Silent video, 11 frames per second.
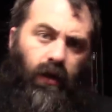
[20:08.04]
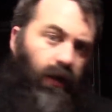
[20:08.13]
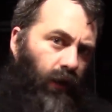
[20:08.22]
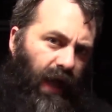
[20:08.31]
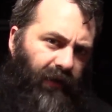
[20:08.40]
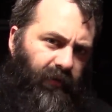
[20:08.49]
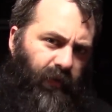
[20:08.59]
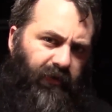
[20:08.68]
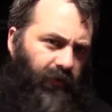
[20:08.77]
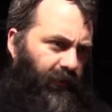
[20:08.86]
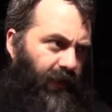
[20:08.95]
Last but
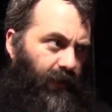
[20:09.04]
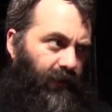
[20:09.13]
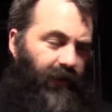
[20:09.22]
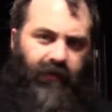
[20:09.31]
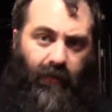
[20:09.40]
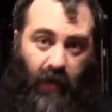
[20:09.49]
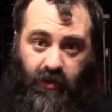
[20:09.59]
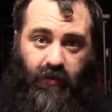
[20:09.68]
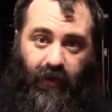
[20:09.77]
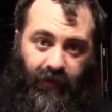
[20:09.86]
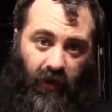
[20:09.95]
certainly not least, I
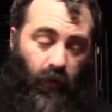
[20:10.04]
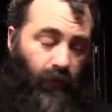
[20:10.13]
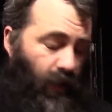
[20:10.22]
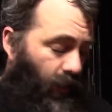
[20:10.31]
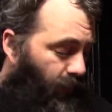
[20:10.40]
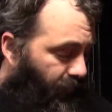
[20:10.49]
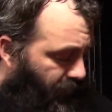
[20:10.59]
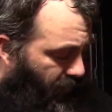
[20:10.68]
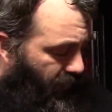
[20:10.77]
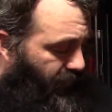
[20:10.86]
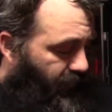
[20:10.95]
mentioned that they were modders,
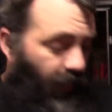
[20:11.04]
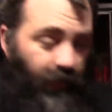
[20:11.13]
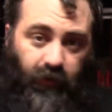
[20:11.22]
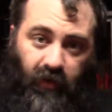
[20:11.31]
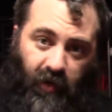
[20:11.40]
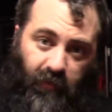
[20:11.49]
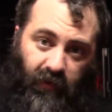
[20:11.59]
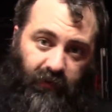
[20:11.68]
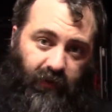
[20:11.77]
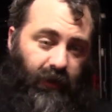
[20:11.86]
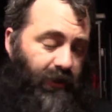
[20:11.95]
the guys who gave me
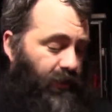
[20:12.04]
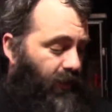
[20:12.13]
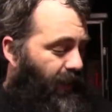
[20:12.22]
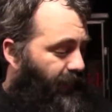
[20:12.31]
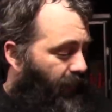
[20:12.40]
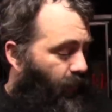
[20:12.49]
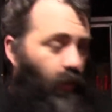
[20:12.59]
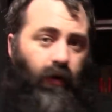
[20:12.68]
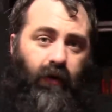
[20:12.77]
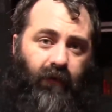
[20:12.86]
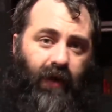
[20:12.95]
this collection, and there
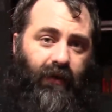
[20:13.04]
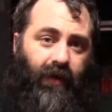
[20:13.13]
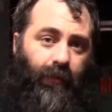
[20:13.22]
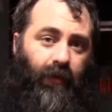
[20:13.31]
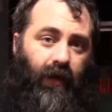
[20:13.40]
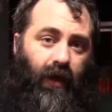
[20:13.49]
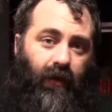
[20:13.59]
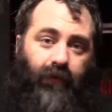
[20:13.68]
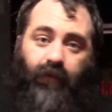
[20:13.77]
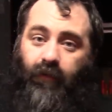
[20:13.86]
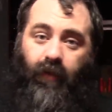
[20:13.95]
were in fact a couple
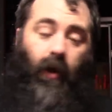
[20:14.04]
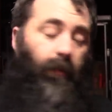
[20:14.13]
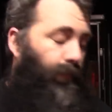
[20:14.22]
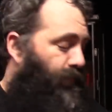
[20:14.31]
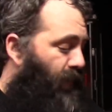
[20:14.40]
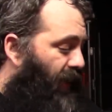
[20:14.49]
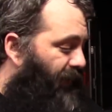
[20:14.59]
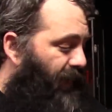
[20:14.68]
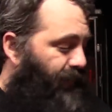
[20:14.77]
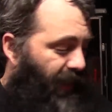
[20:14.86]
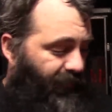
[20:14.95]
of their
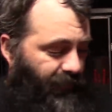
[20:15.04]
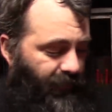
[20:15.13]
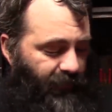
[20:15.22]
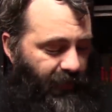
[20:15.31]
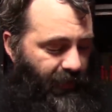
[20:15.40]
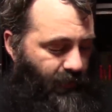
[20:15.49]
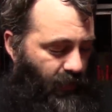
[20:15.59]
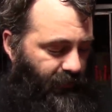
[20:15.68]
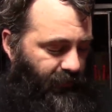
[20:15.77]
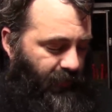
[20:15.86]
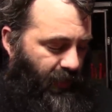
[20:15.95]
modified blasters in
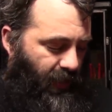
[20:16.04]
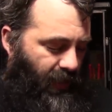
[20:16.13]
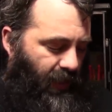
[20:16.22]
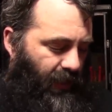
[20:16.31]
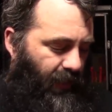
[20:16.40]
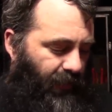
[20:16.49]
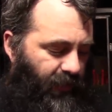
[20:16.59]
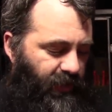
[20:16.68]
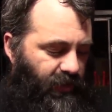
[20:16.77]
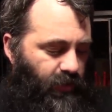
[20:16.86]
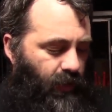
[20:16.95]
amongst the
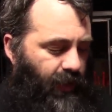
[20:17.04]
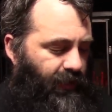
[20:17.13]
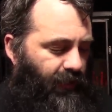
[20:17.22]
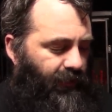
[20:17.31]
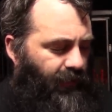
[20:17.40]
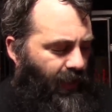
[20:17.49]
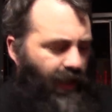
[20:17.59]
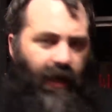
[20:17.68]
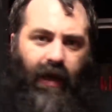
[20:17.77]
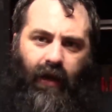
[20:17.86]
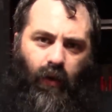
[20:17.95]
detritus.
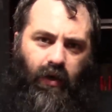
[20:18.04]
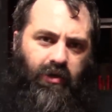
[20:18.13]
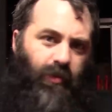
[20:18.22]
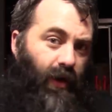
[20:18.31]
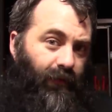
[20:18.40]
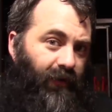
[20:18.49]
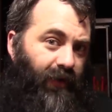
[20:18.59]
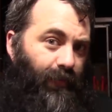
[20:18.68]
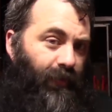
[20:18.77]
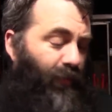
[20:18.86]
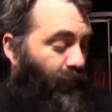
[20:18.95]
And I wanted to show them off because a
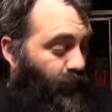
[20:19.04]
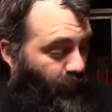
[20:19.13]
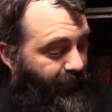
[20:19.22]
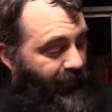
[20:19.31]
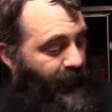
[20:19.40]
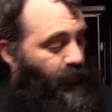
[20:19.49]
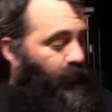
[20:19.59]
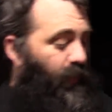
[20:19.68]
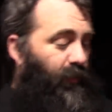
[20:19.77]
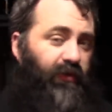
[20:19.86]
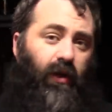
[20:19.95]
couple of them are really cool.
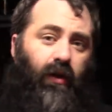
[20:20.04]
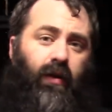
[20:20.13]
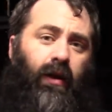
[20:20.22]
We will start